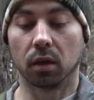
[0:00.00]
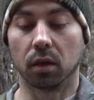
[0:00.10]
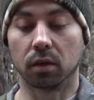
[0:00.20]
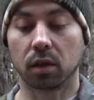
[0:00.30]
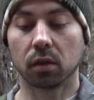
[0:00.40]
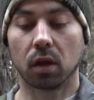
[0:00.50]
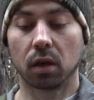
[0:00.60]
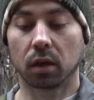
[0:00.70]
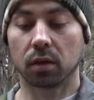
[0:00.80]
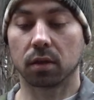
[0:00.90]
Until
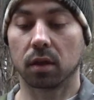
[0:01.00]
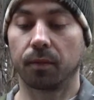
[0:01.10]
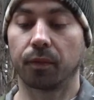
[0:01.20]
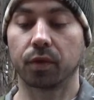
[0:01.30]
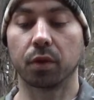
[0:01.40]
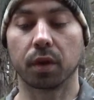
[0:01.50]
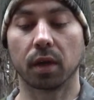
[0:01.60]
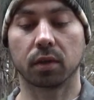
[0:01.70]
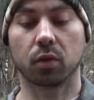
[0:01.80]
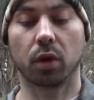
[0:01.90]
August
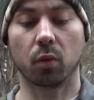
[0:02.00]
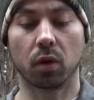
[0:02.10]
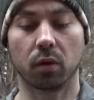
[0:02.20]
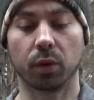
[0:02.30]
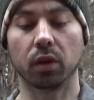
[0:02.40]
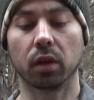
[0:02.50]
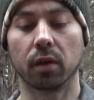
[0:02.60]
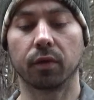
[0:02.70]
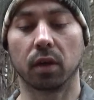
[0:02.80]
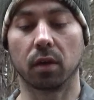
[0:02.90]
2021, we
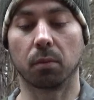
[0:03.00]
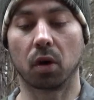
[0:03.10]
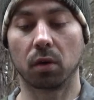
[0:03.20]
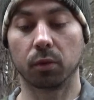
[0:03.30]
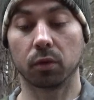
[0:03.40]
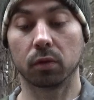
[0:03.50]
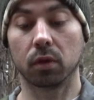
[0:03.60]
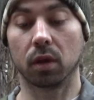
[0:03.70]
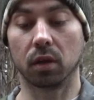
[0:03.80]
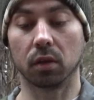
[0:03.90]
lived in Marble
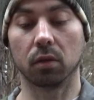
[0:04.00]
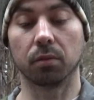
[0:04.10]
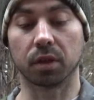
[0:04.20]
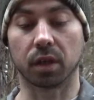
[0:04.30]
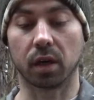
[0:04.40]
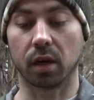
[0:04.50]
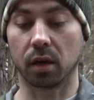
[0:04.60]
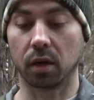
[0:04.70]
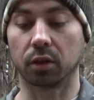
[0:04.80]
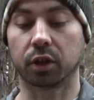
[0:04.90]
Hill, Missouri,
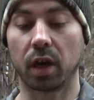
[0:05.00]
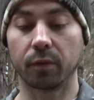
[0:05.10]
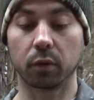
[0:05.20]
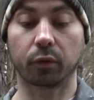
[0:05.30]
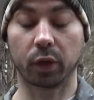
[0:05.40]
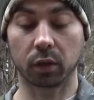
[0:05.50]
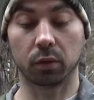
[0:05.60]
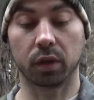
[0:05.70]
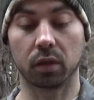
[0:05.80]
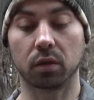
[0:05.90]
and traveled
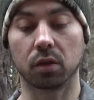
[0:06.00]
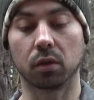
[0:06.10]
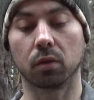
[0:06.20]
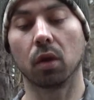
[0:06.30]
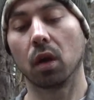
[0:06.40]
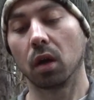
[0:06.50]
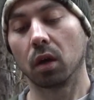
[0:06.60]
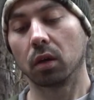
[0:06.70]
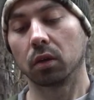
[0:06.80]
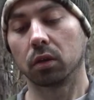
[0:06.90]
frequently to
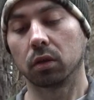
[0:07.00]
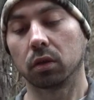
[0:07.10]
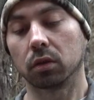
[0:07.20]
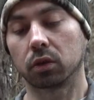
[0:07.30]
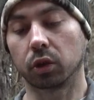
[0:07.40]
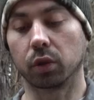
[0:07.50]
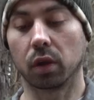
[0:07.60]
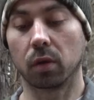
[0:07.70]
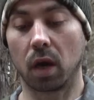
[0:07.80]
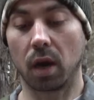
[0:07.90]

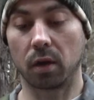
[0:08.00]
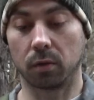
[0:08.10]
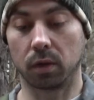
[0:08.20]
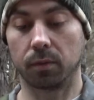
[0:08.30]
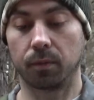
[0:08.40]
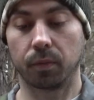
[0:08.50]
Trullo, Iowa,